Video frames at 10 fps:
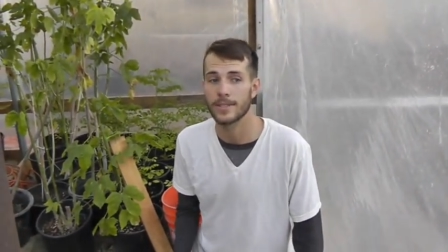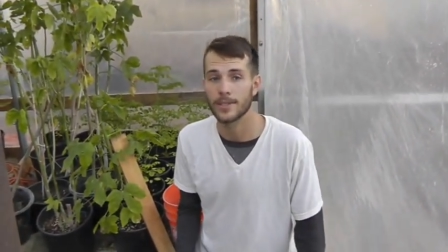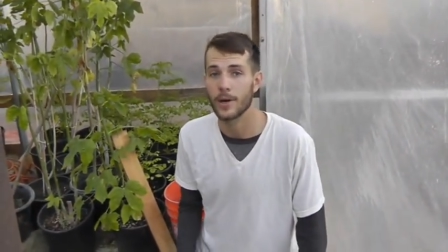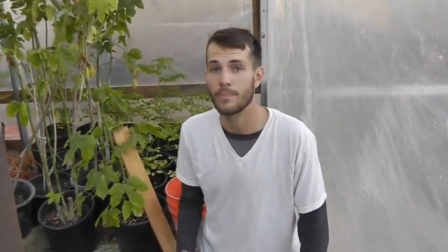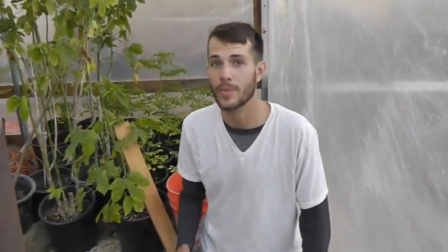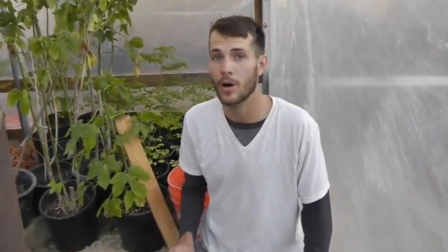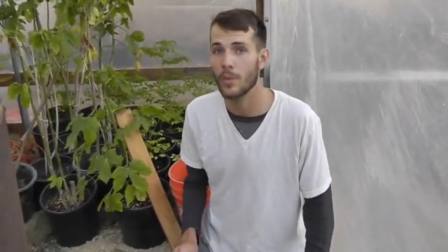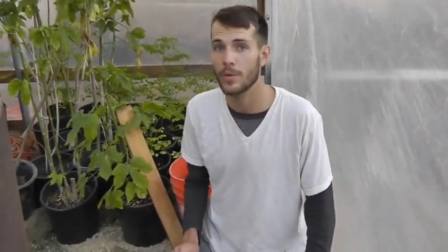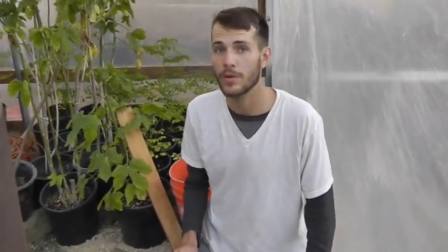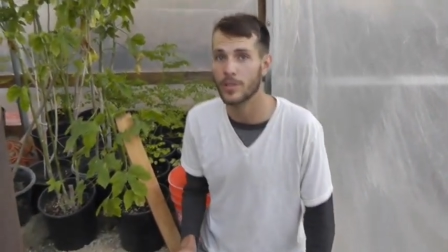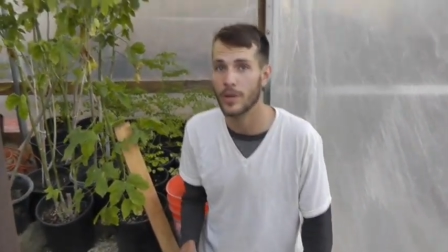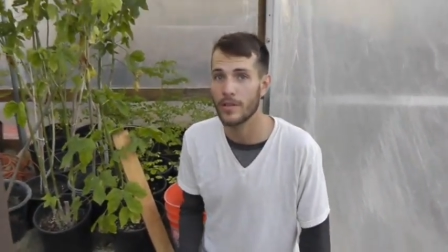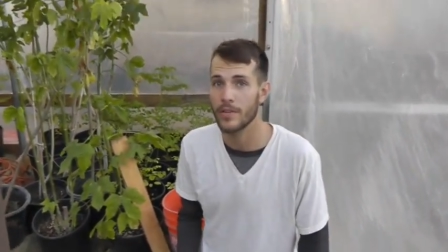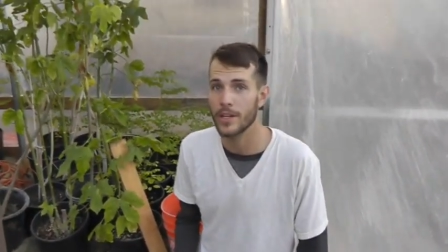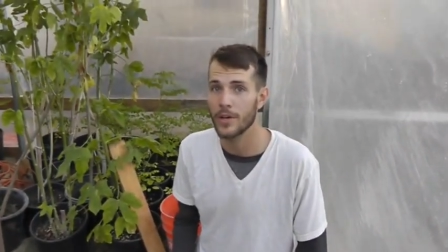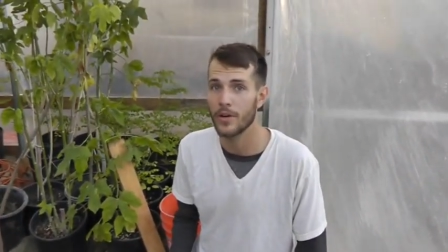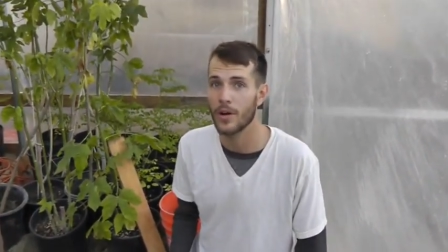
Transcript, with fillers: So hope you enjoyed the video.